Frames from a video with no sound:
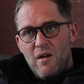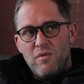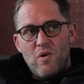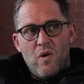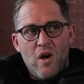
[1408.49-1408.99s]

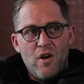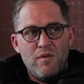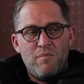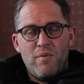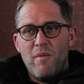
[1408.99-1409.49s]
your
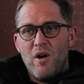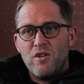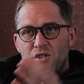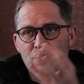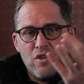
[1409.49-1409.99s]
own
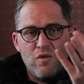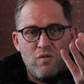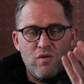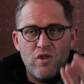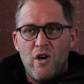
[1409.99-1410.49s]
promotions
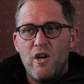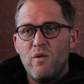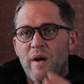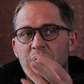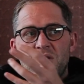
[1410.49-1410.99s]
on your
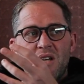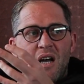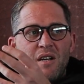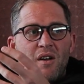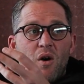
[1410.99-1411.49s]
own
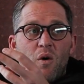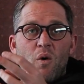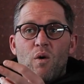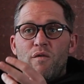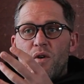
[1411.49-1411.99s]
website,
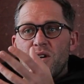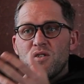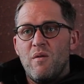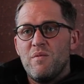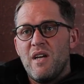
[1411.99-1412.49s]
or for
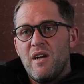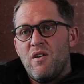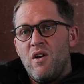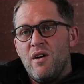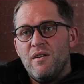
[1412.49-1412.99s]
example, say
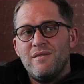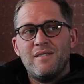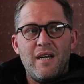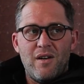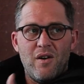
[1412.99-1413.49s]
on
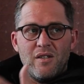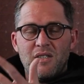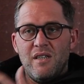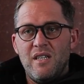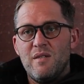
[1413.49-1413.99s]

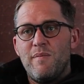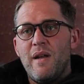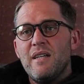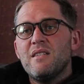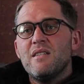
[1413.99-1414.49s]
Takealot in these
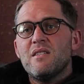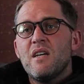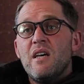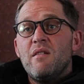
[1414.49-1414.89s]
places.